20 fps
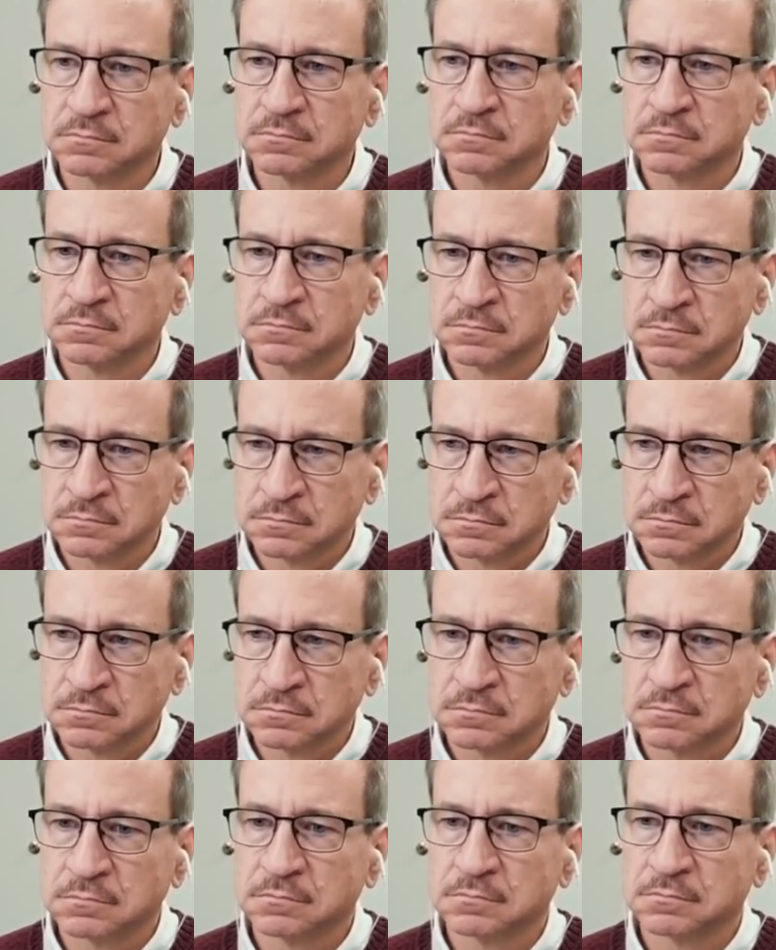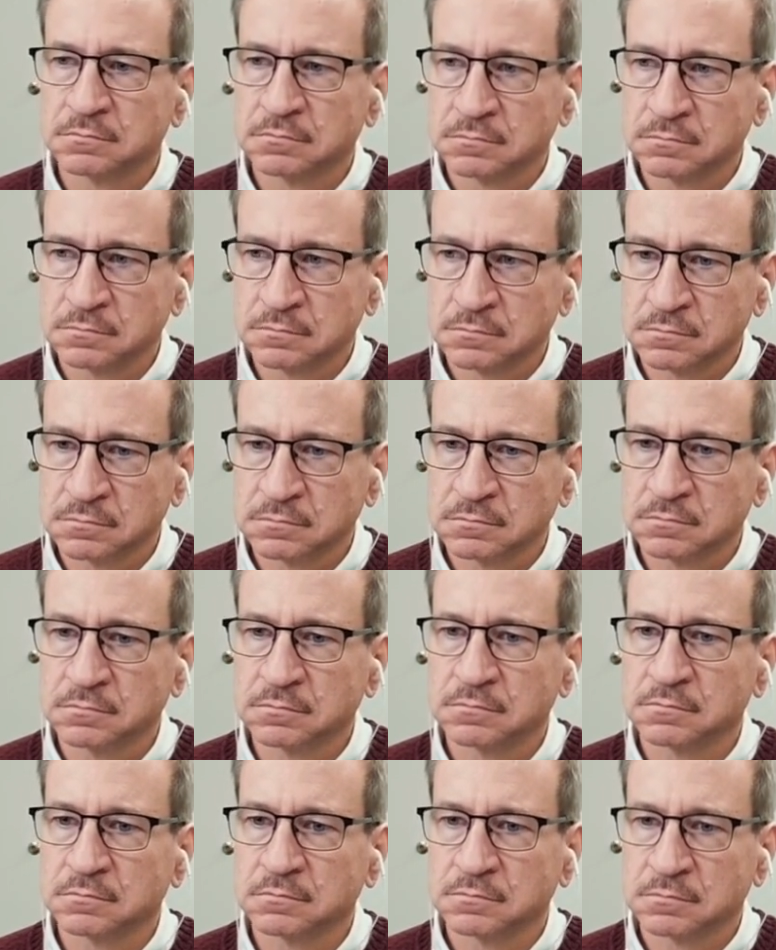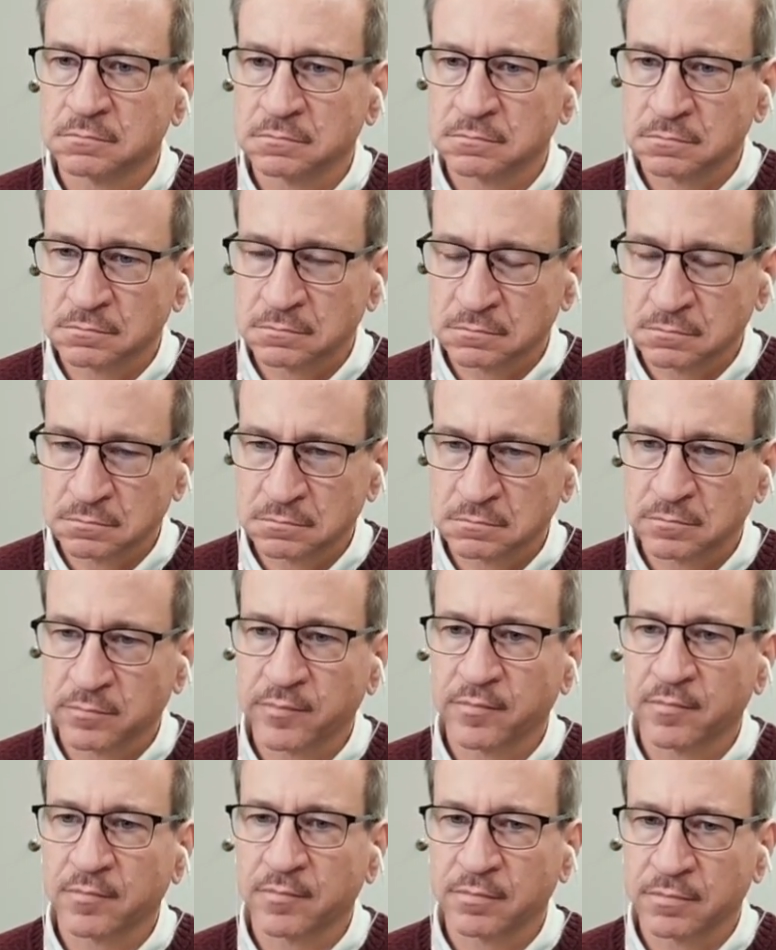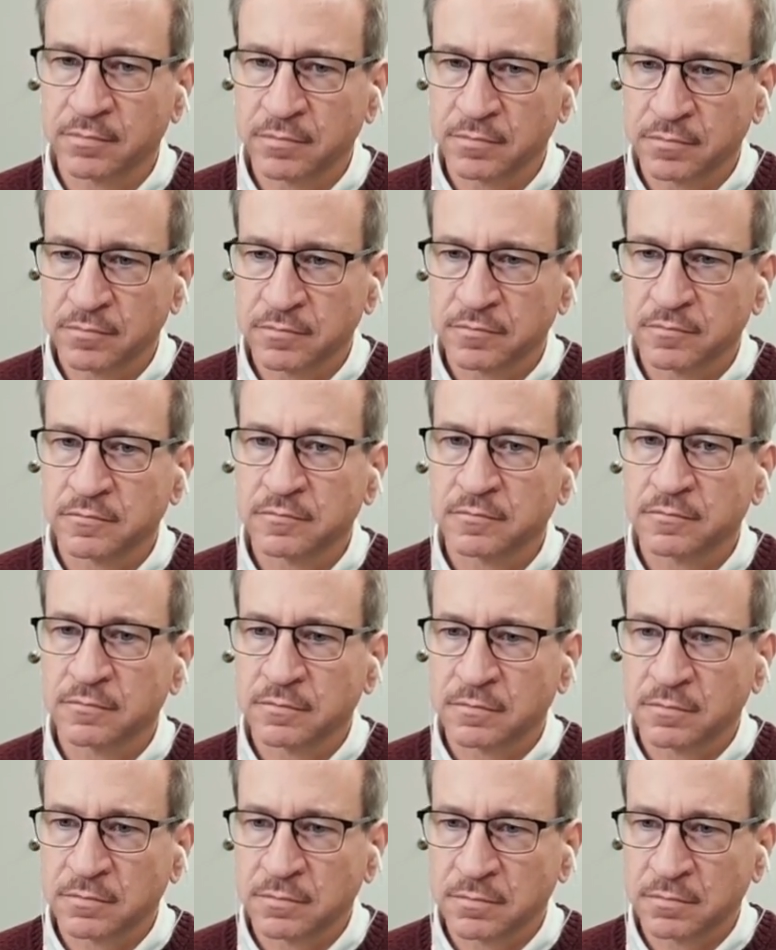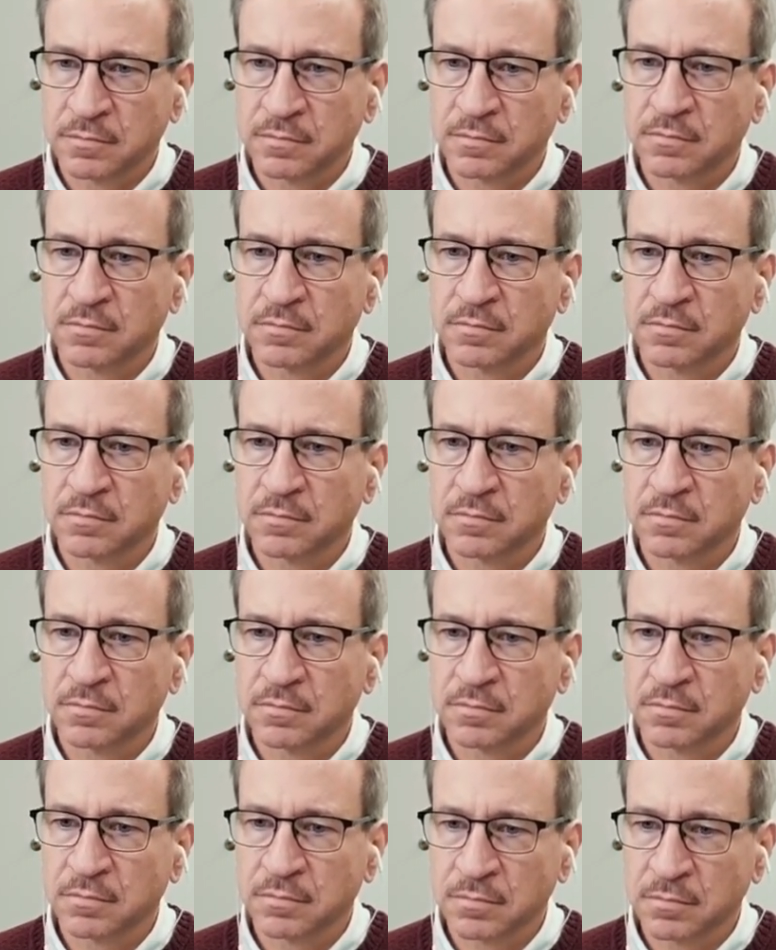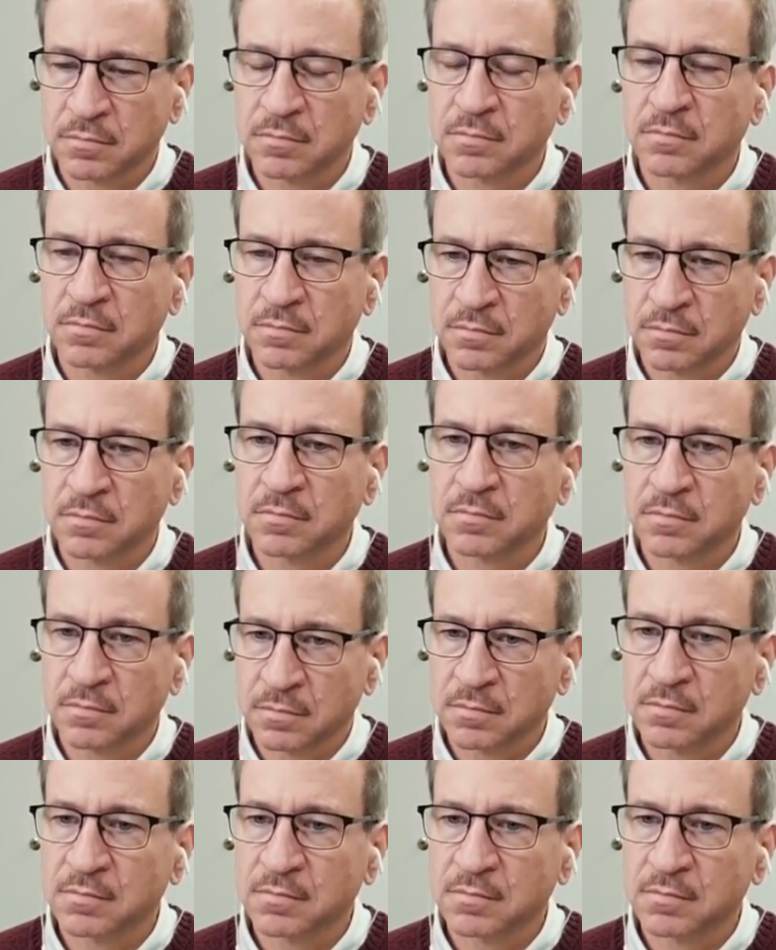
(not speaking)